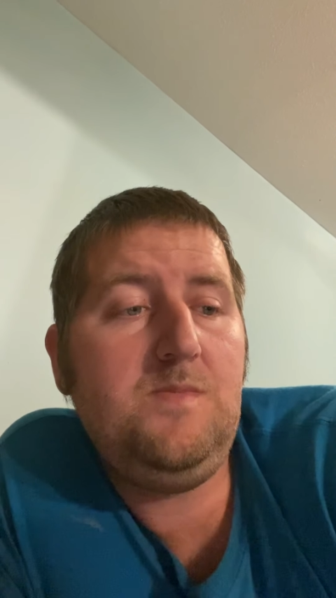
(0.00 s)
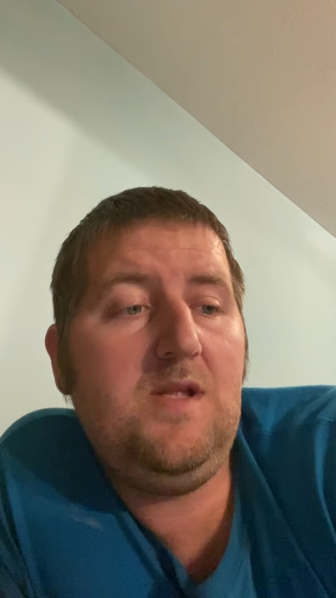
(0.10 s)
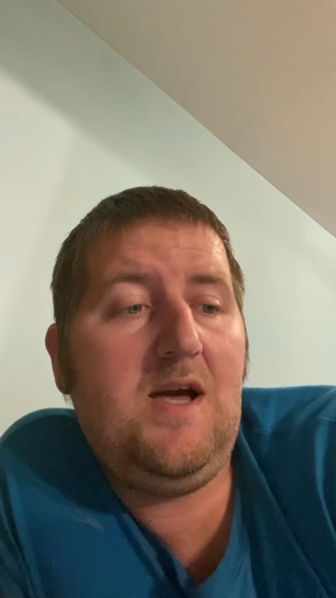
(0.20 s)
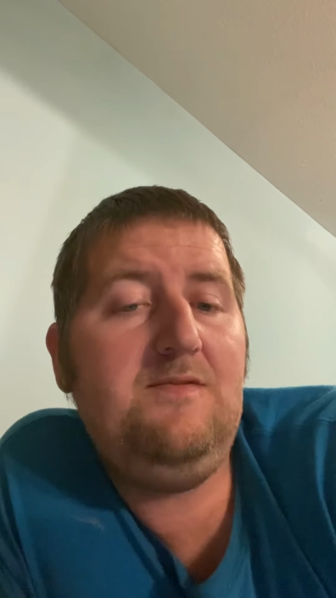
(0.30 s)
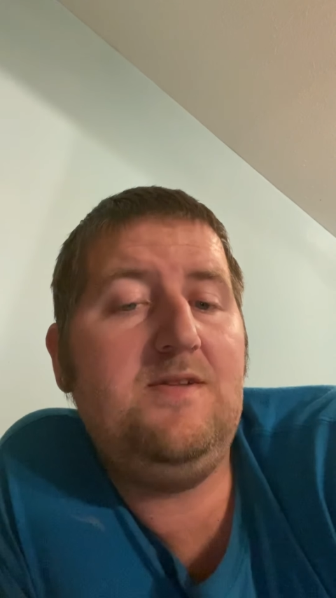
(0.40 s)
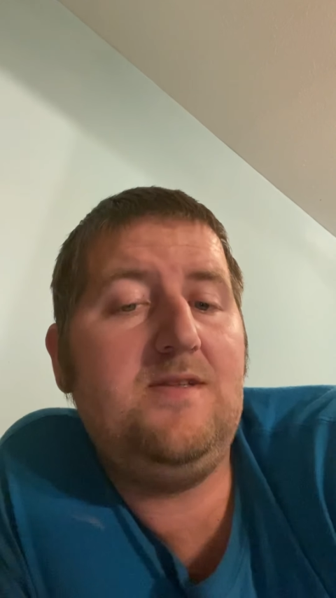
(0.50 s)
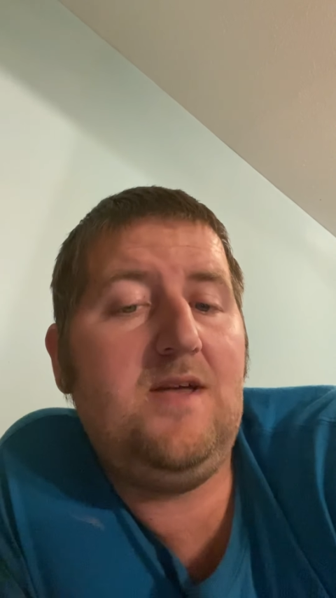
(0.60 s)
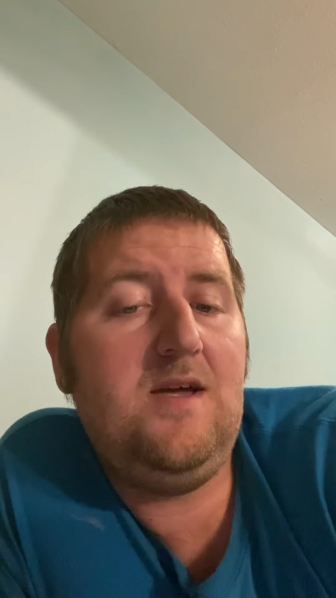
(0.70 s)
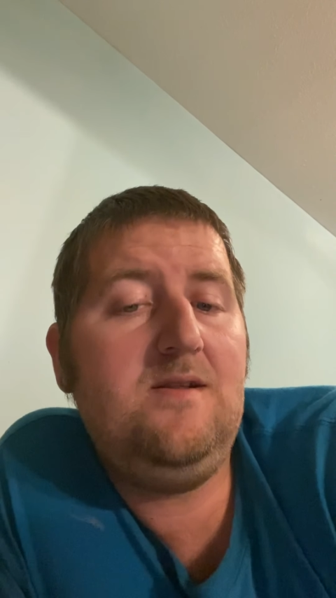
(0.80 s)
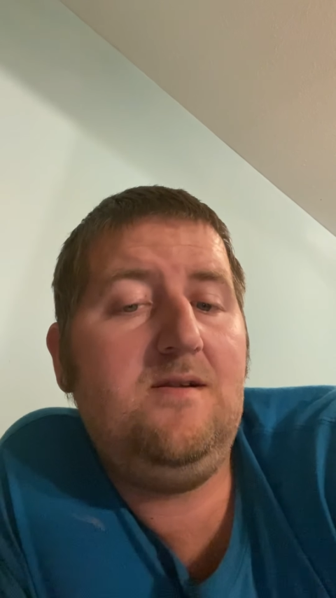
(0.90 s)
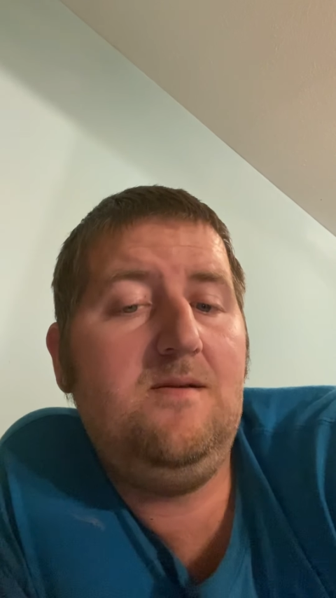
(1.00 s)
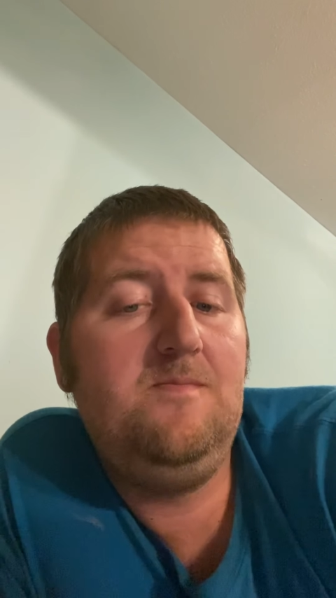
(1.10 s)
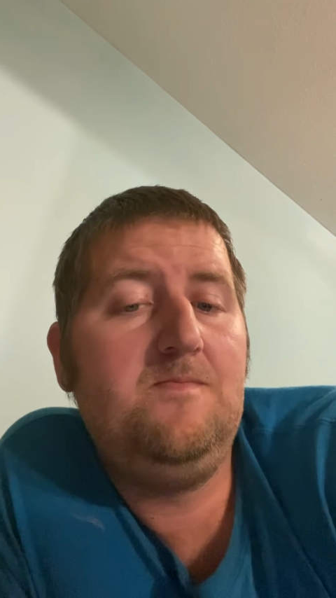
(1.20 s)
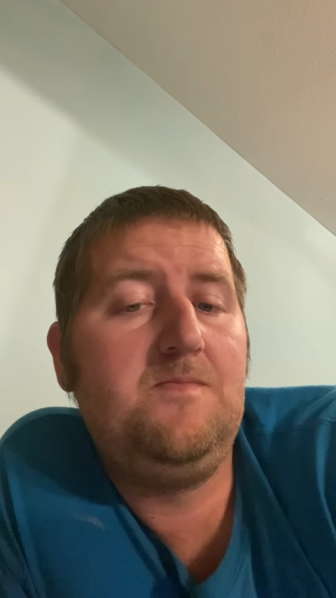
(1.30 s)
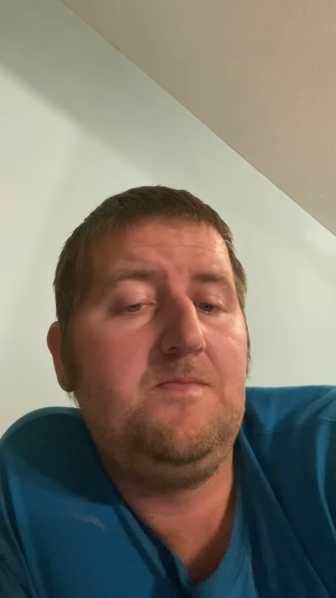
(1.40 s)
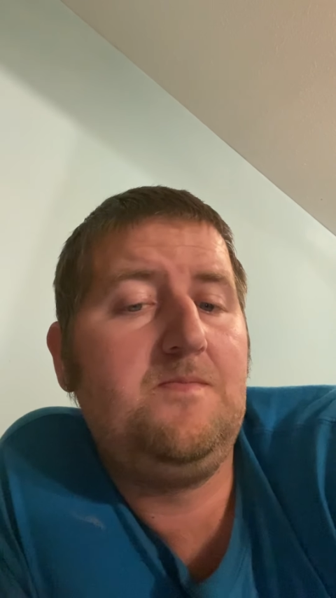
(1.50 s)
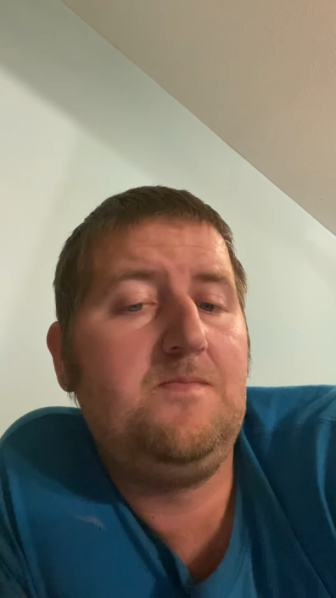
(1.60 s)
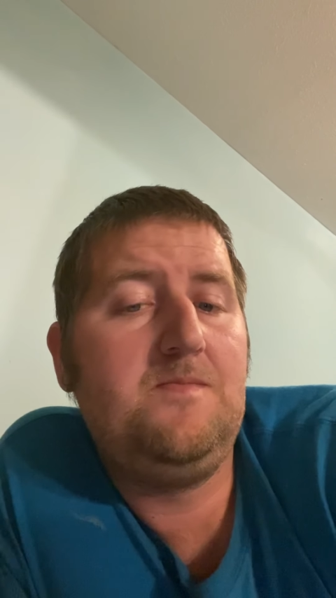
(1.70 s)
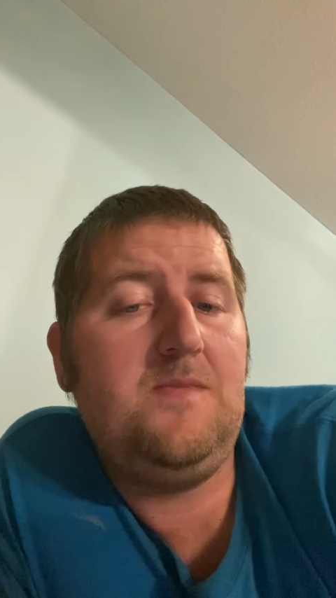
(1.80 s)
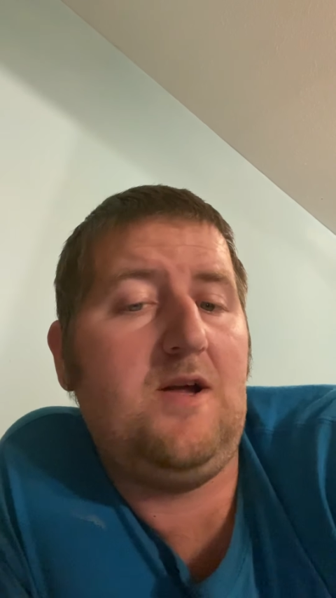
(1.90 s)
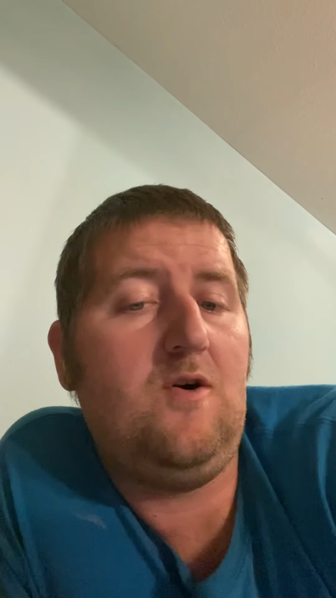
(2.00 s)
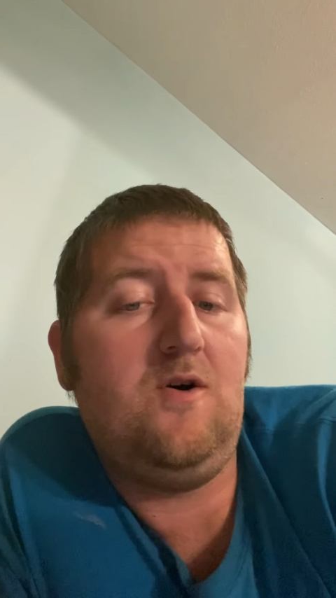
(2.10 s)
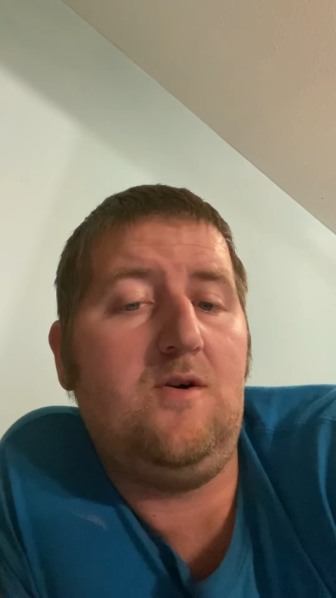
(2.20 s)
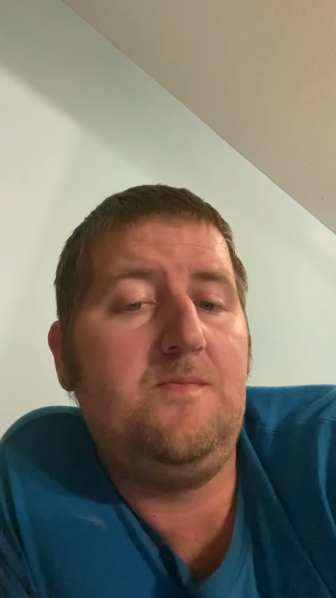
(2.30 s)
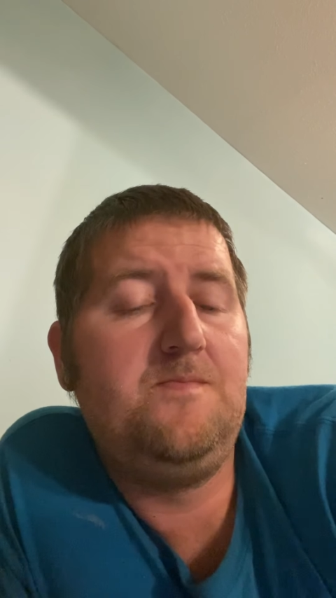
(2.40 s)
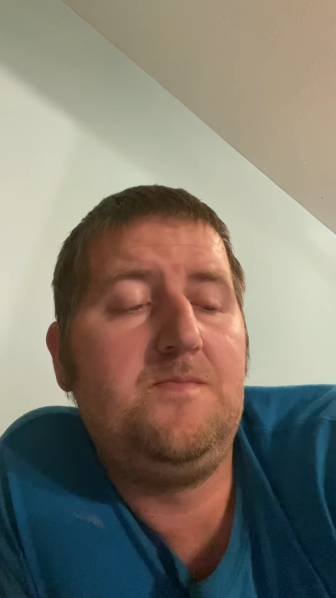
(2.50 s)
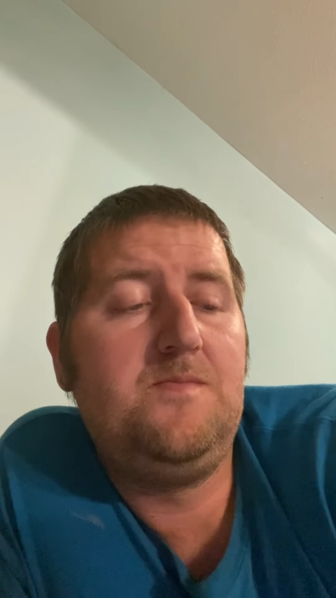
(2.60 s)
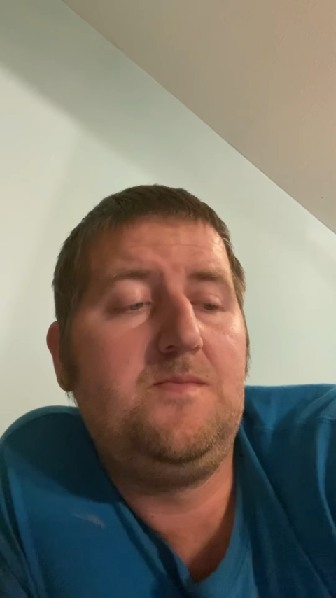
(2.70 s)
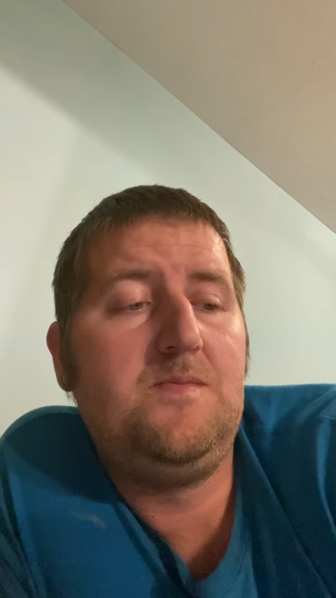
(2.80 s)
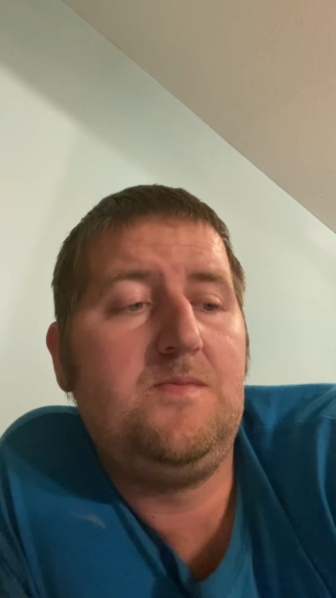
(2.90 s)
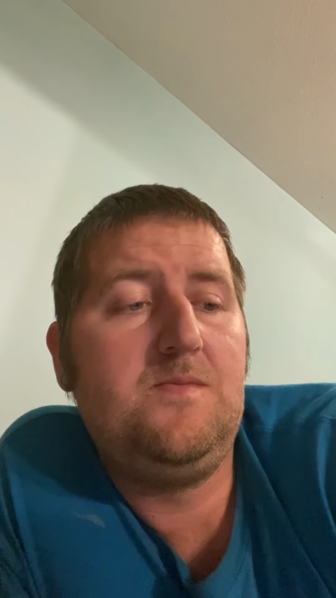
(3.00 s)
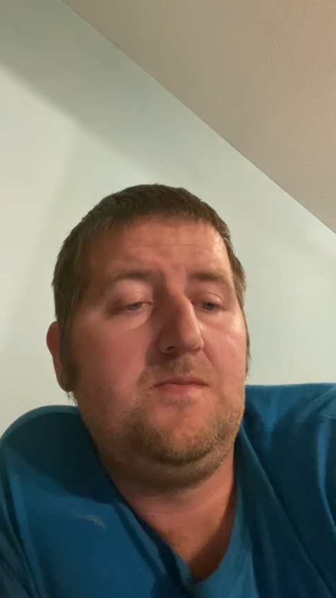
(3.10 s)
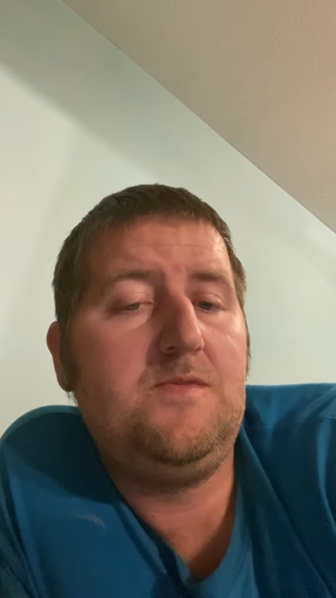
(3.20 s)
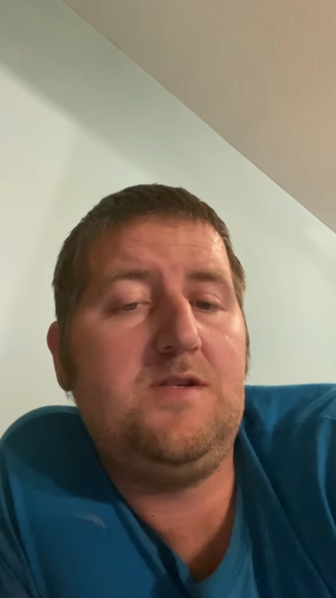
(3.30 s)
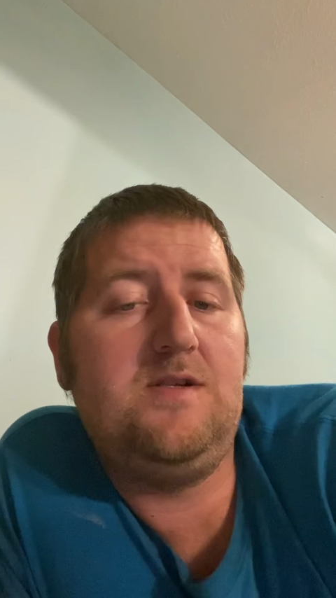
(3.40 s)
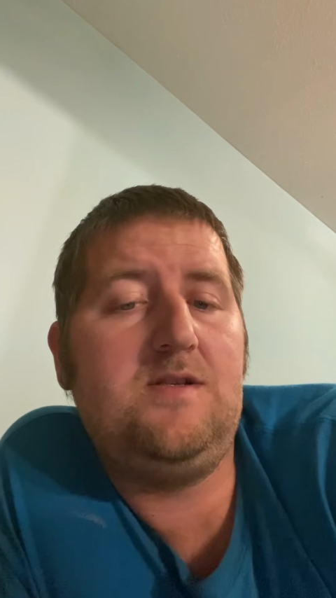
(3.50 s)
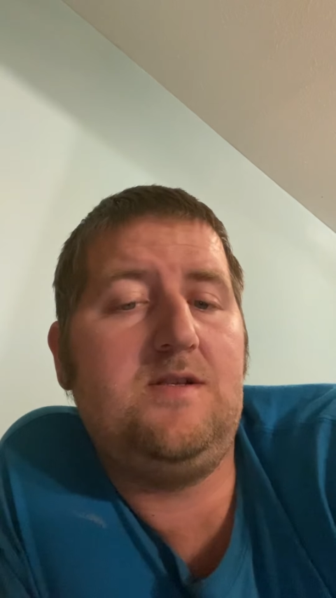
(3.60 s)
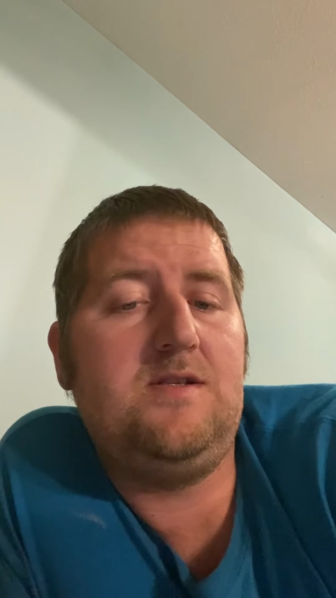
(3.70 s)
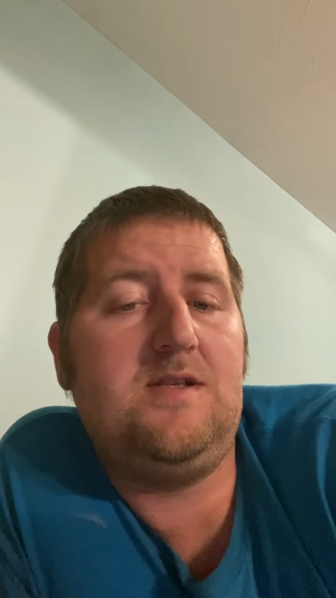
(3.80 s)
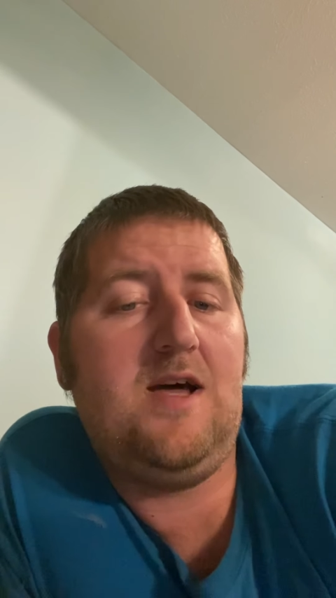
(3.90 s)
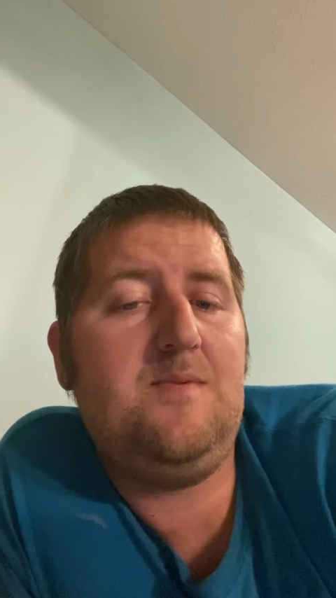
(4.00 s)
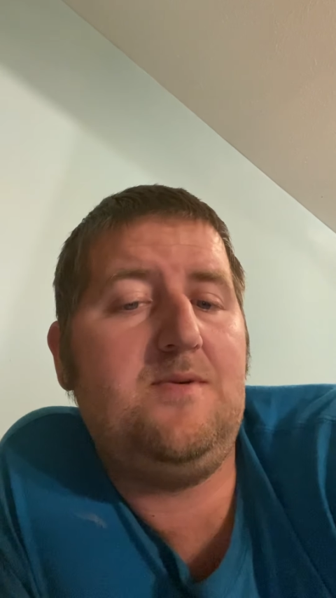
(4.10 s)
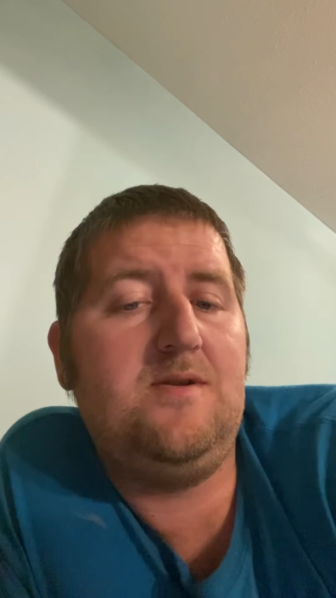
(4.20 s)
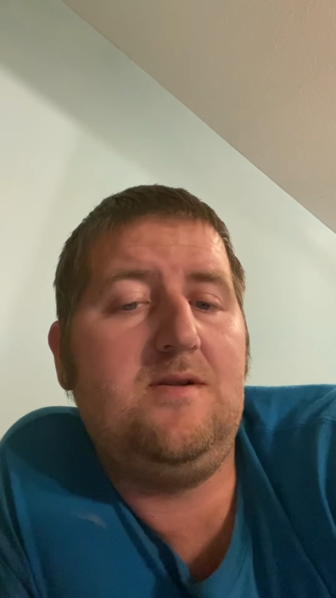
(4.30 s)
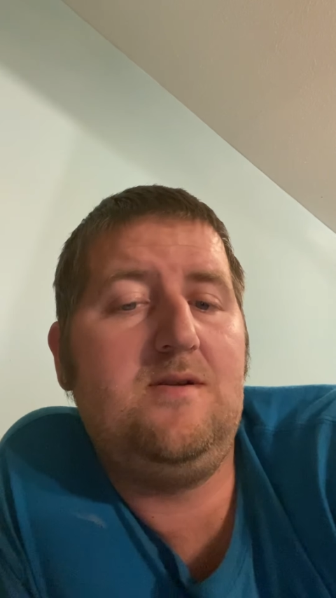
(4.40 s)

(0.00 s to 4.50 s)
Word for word: haven't dated at all since this has happened.